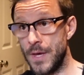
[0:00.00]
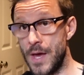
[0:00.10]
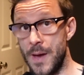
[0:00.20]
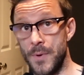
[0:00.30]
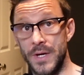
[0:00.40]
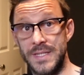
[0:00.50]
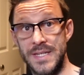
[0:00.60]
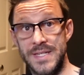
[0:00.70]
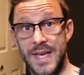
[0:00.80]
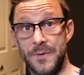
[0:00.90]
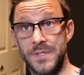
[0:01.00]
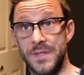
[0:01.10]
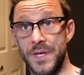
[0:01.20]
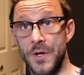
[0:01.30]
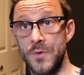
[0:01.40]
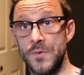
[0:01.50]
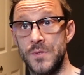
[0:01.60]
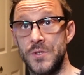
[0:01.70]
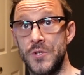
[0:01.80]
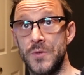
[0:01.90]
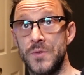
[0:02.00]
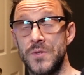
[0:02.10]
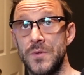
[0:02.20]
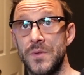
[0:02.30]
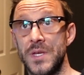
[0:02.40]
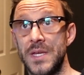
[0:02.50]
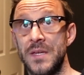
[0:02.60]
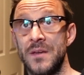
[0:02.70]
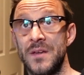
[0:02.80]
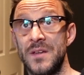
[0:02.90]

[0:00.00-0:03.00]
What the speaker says: I discounted those due to the